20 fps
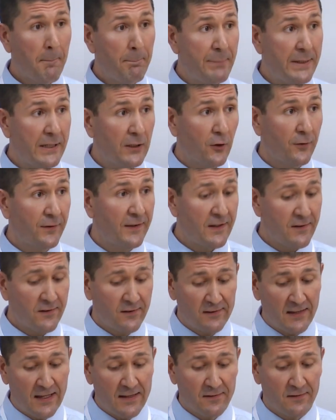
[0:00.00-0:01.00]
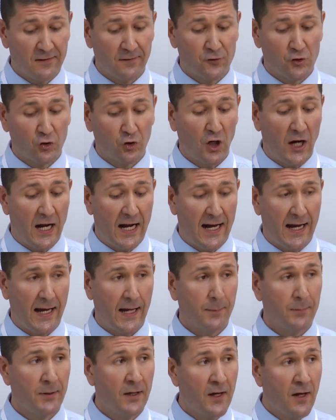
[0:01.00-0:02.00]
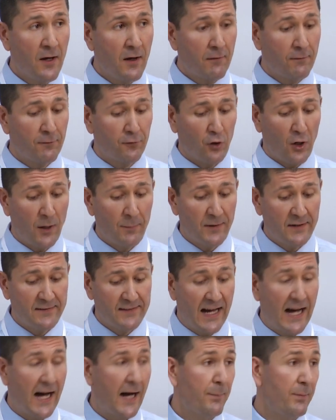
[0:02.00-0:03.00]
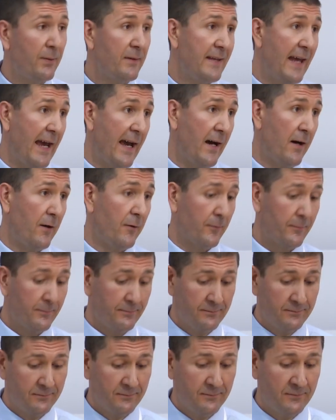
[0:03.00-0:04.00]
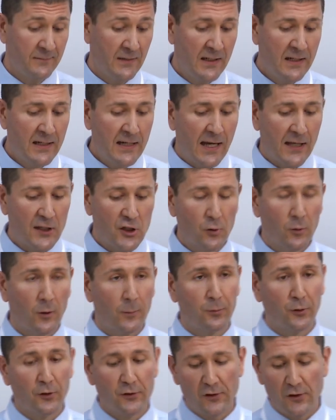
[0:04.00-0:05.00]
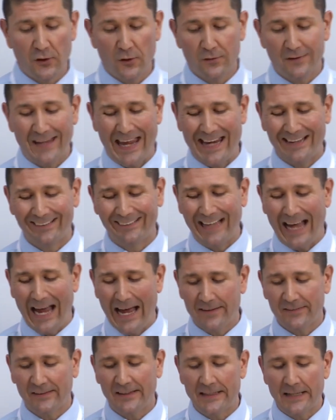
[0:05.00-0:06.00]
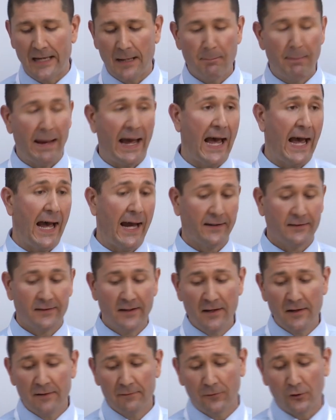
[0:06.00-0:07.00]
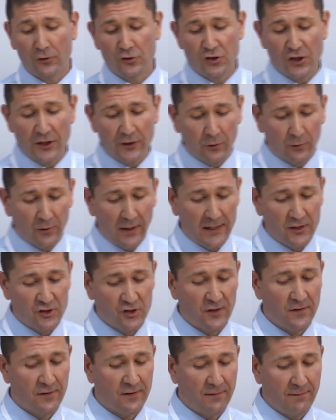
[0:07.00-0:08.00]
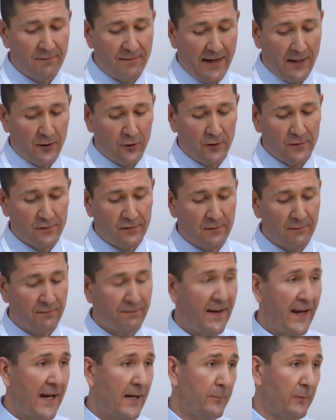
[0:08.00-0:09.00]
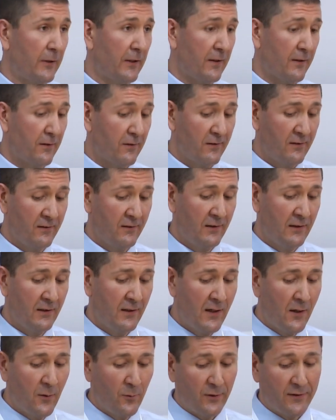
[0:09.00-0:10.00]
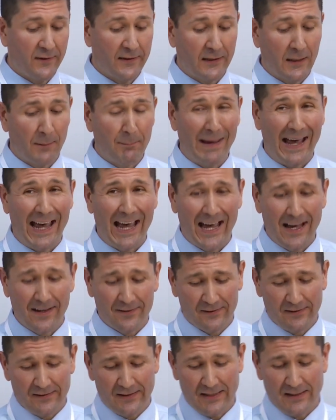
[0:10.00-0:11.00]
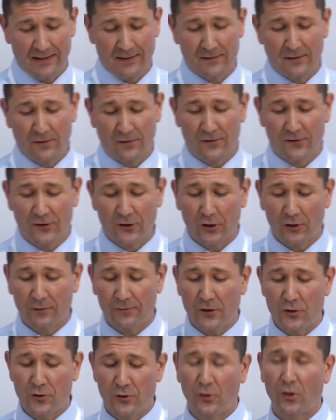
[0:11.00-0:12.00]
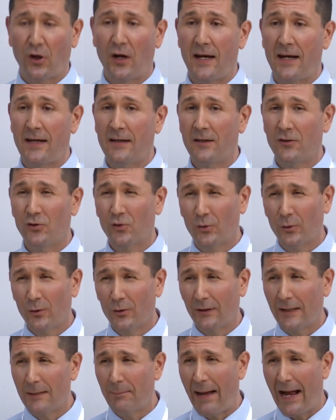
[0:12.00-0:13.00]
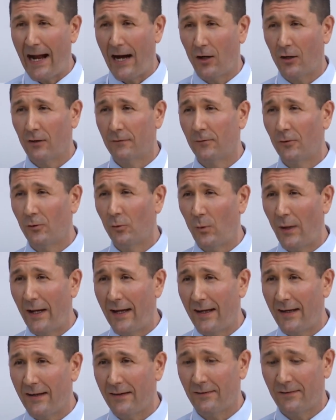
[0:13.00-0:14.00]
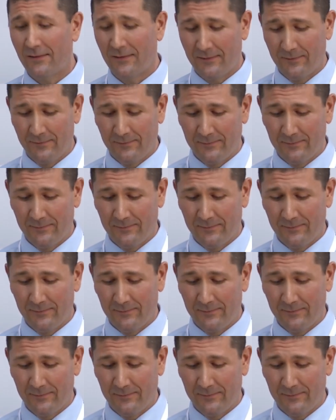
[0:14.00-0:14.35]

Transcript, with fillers: Build this sense of tribe from the top down, and you will produce a lasting impact for generations of veterans and families with the capacity to serve Ukraine in truly powerful ways.